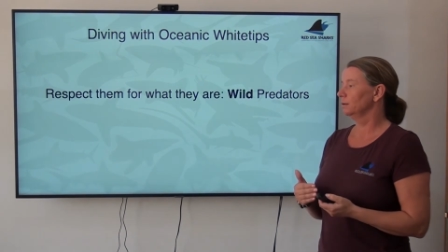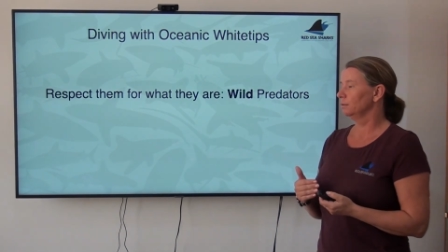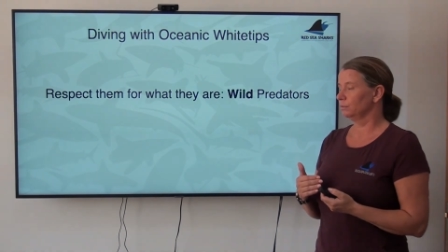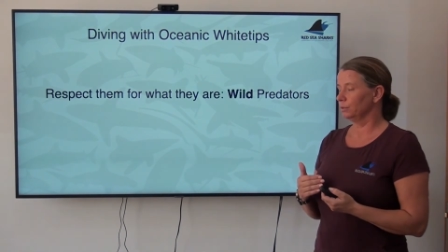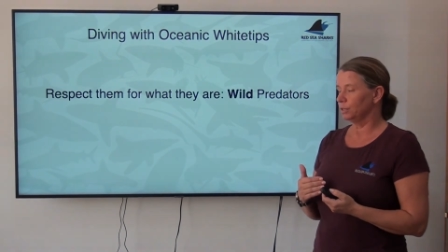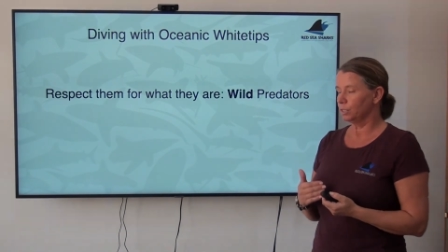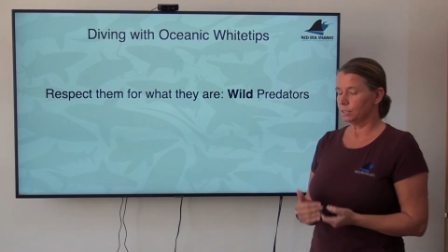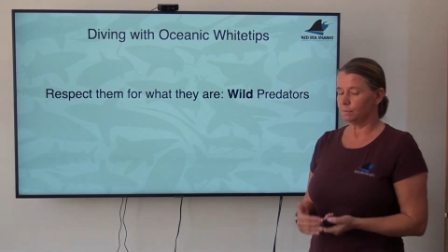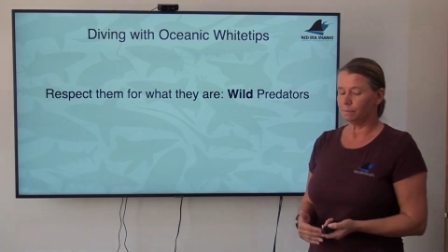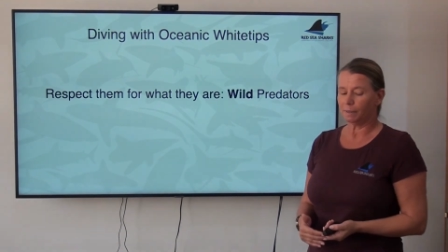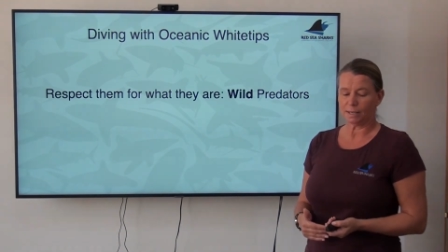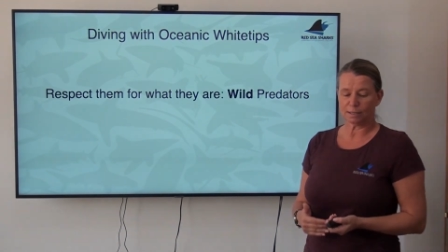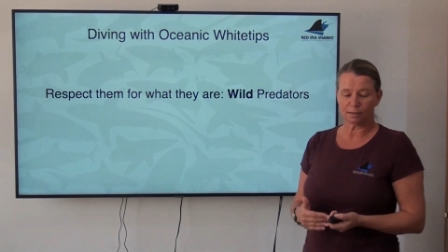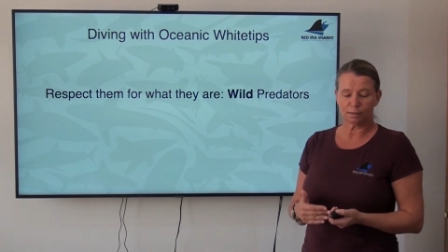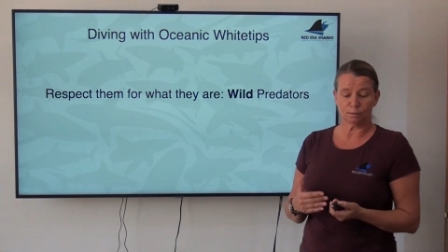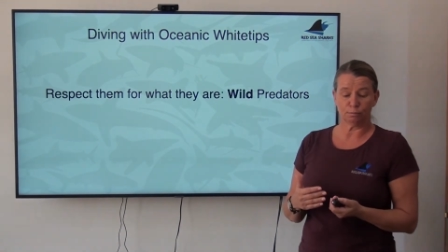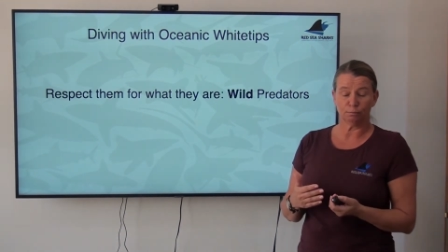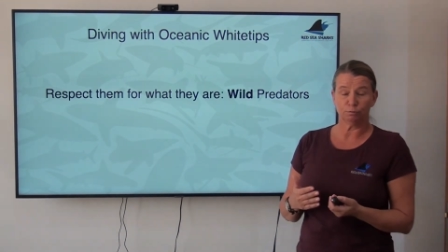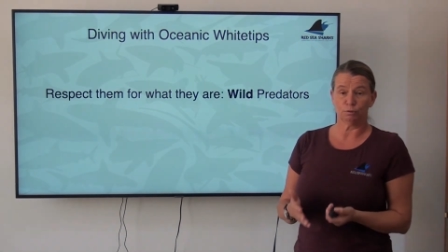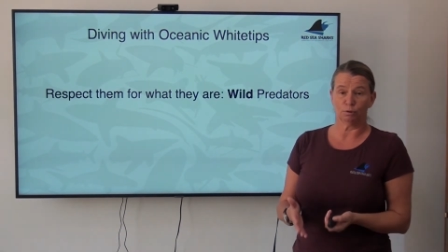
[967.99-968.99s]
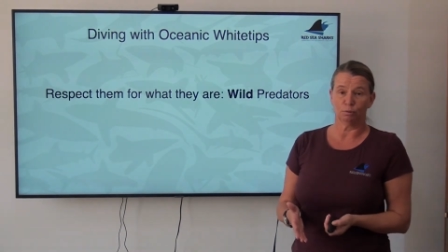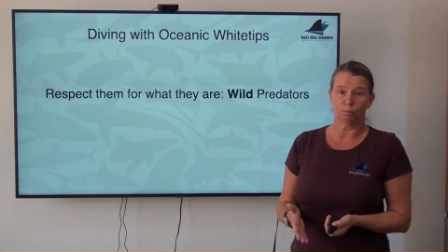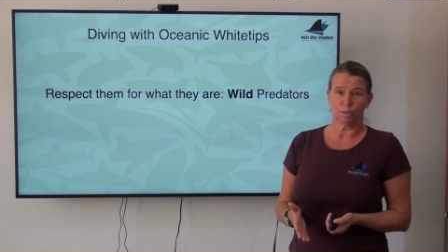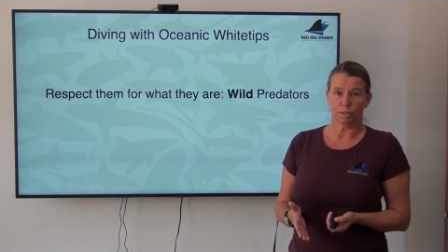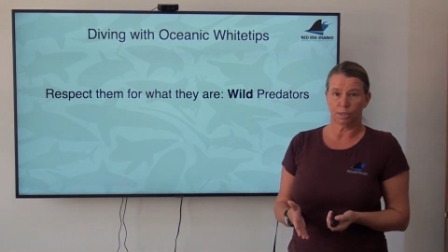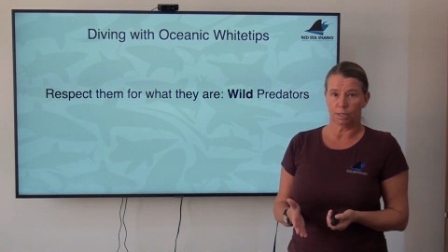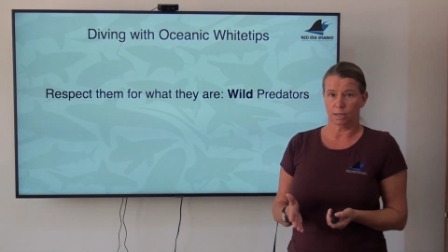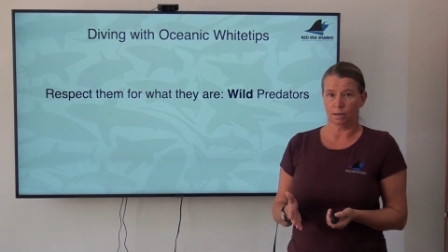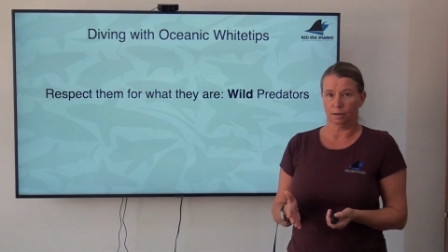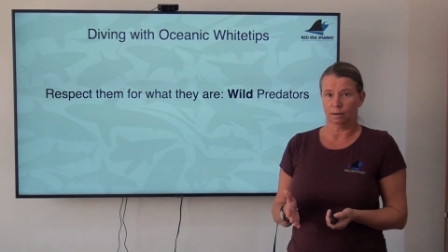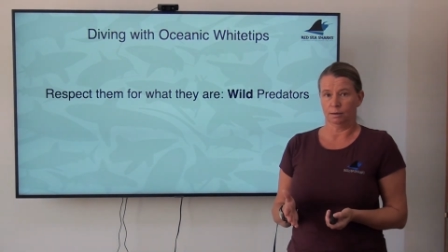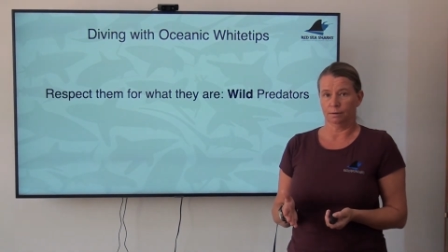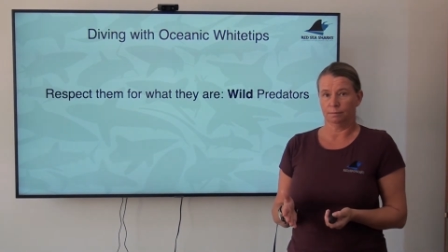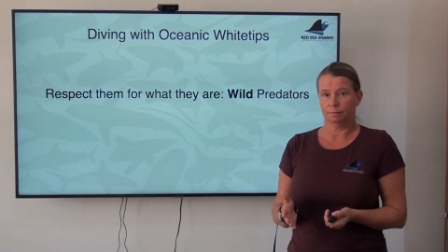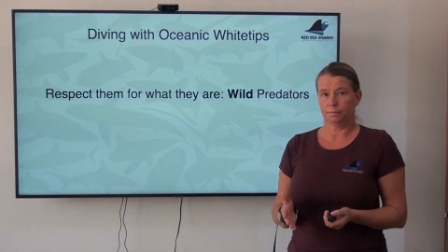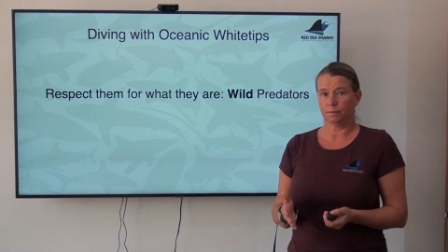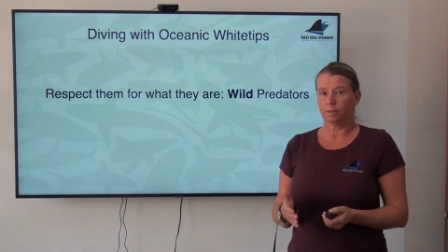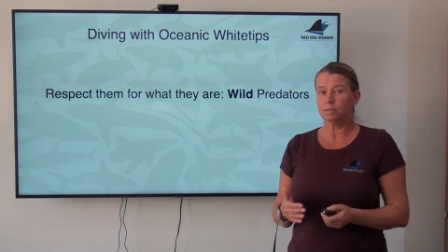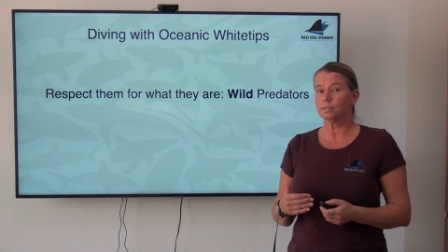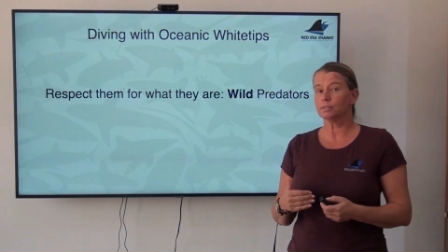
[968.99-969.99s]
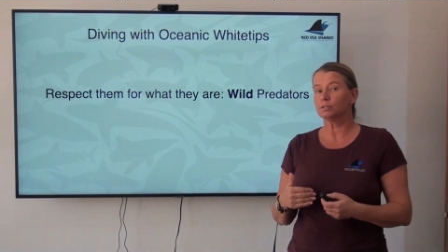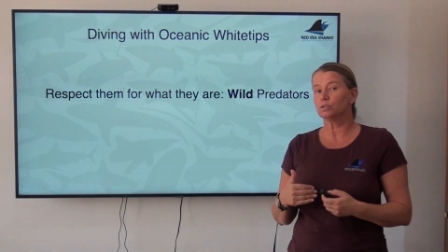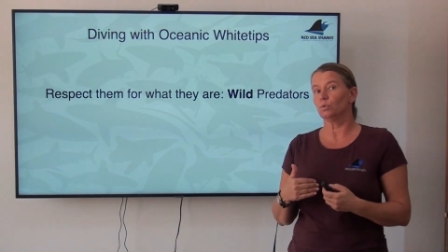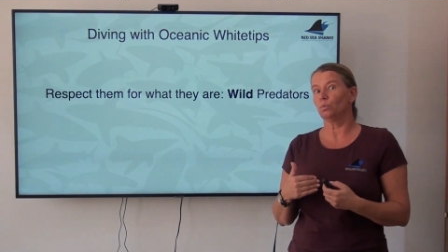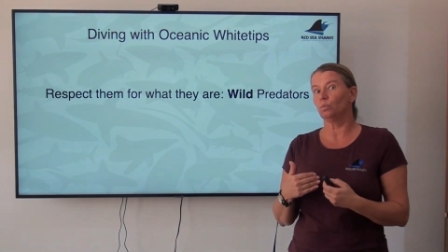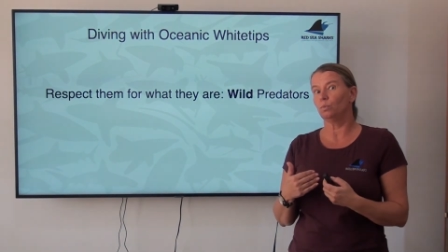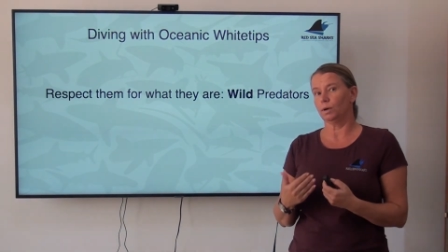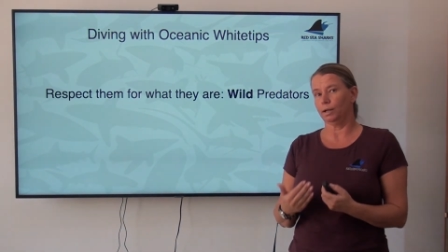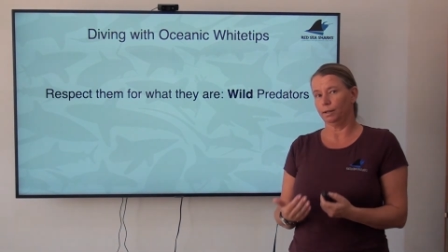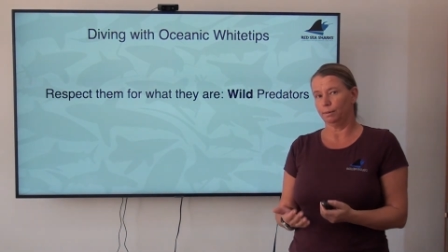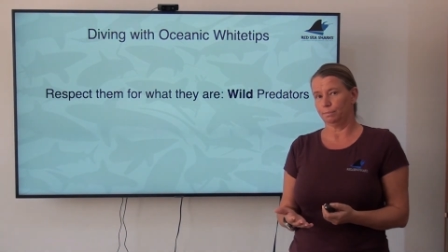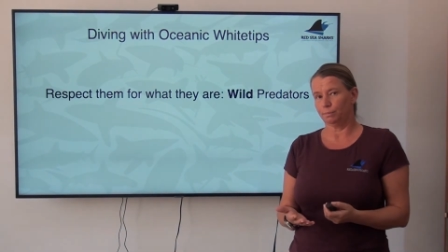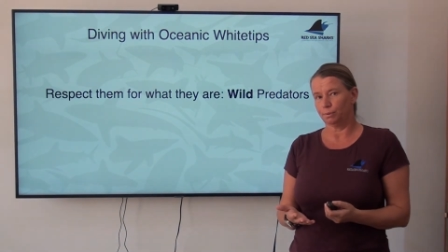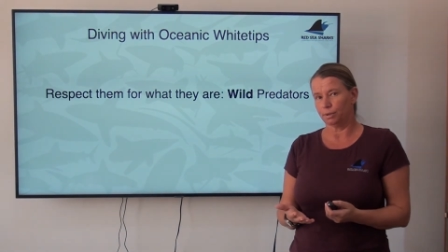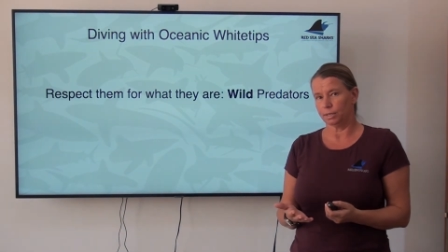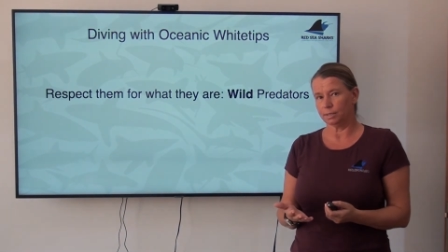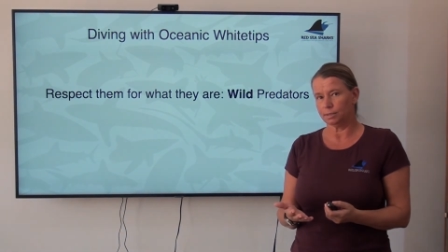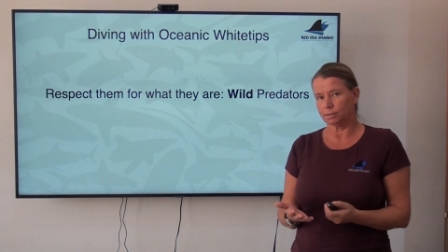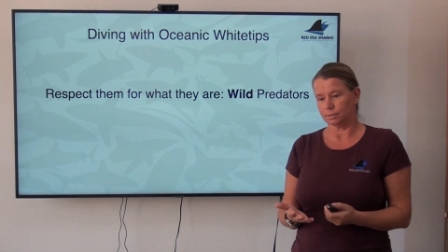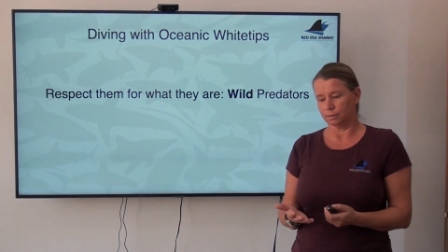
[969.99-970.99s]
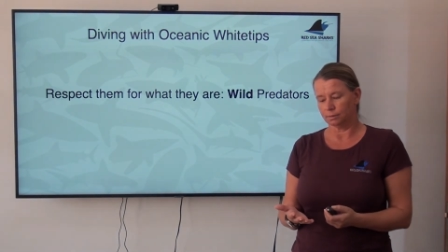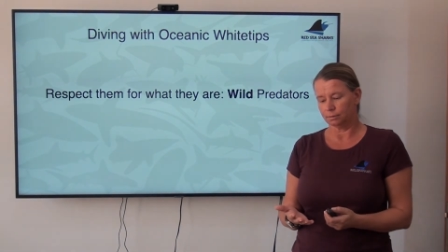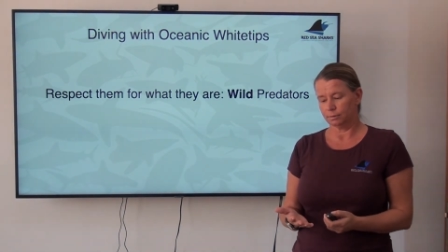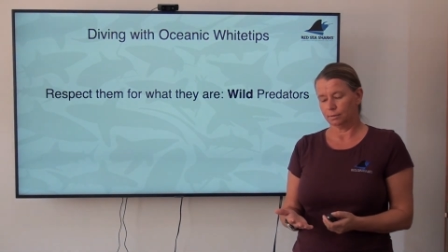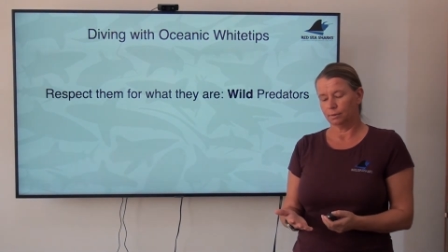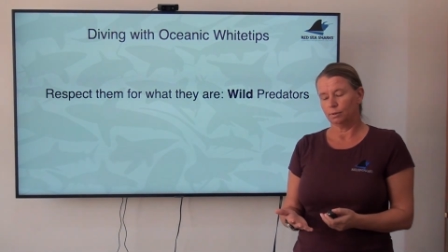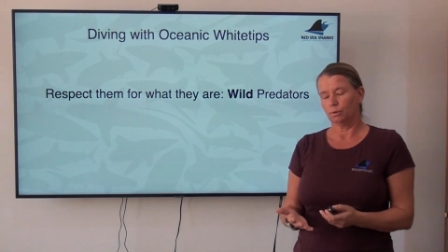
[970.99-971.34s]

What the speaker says: Respect them for what they are. This is a wild predator.